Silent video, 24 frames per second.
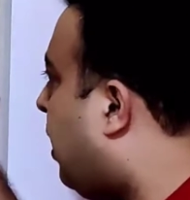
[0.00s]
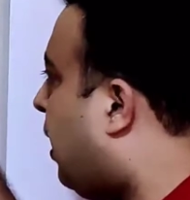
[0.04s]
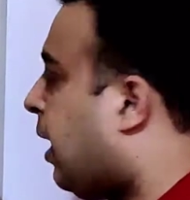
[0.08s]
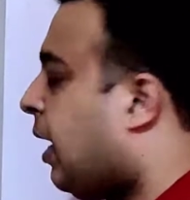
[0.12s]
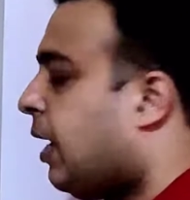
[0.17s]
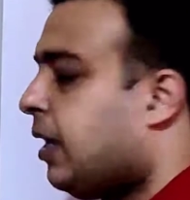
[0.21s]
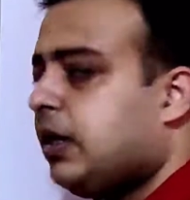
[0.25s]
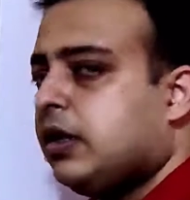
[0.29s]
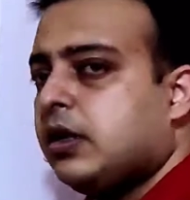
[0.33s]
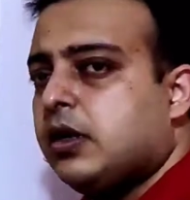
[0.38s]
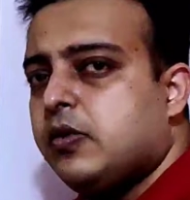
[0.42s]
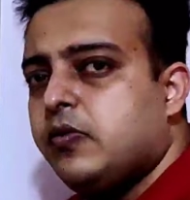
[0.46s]

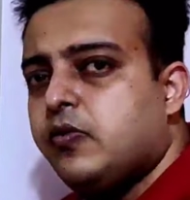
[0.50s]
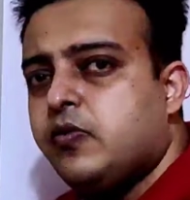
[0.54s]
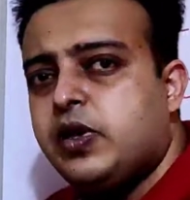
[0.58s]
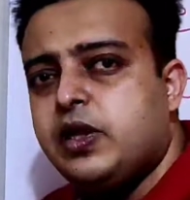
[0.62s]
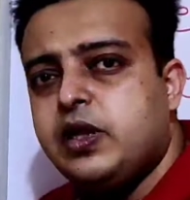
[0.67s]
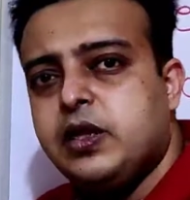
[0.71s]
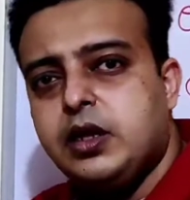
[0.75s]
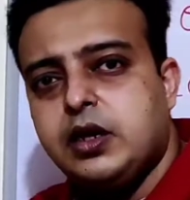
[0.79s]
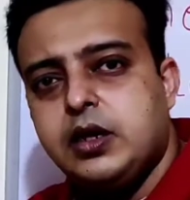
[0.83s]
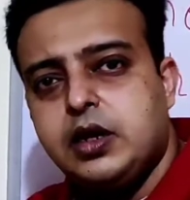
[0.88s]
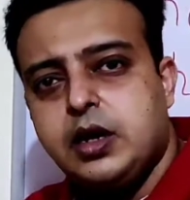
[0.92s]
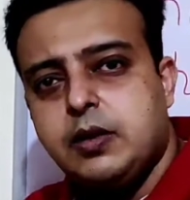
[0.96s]
and
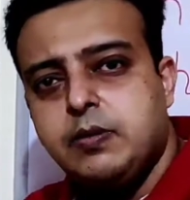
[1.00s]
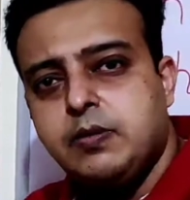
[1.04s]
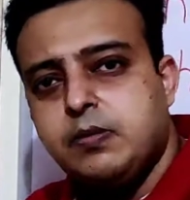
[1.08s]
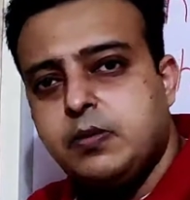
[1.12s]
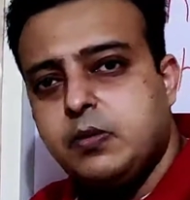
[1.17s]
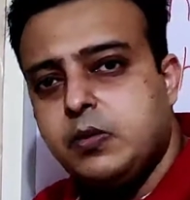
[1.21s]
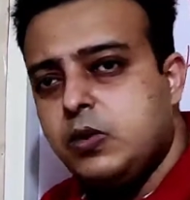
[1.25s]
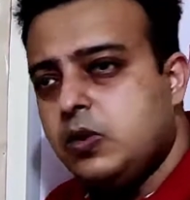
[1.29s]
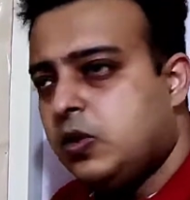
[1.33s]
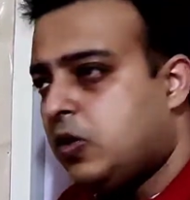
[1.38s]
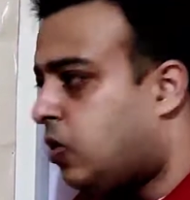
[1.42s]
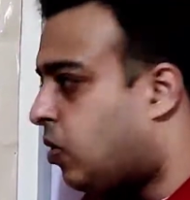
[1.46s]
win the
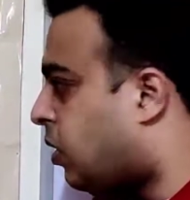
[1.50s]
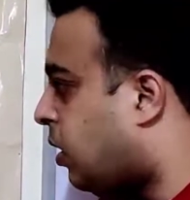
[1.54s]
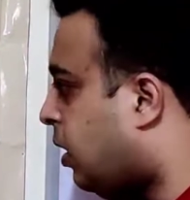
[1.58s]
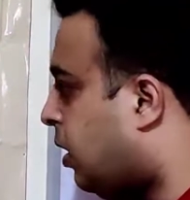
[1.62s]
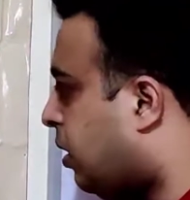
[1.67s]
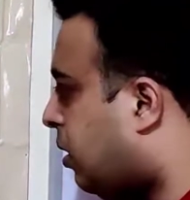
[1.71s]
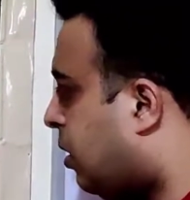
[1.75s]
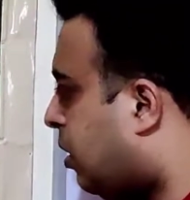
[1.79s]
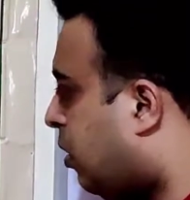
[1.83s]
game. Okay.